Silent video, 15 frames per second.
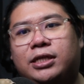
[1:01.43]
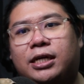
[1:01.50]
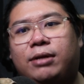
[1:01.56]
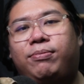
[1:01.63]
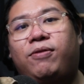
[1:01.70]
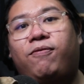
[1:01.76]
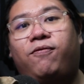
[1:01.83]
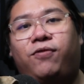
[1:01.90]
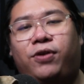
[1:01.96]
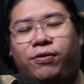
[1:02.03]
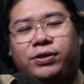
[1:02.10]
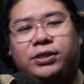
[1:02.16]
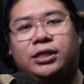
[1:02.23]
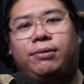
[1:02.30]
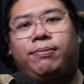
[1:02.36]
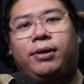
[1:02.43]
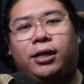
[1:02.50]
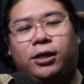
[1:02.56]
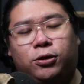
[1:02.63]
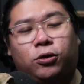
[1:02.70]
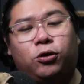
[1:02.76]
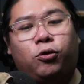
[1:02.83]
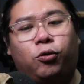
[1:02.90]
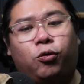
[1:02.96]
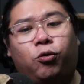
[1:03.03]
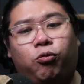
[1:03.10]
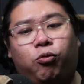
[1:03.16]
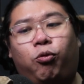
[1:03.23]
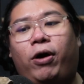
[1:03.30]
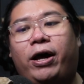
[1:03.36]
gonna be very similar to
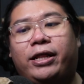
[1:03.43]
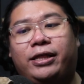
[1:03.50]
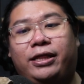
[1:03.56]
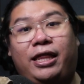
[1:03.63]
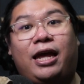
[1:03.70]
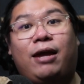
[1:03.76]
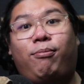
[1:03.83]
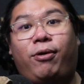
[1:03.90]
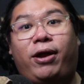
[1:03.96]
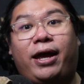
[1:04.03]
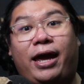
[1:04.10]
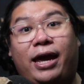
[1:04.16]
what Daybreak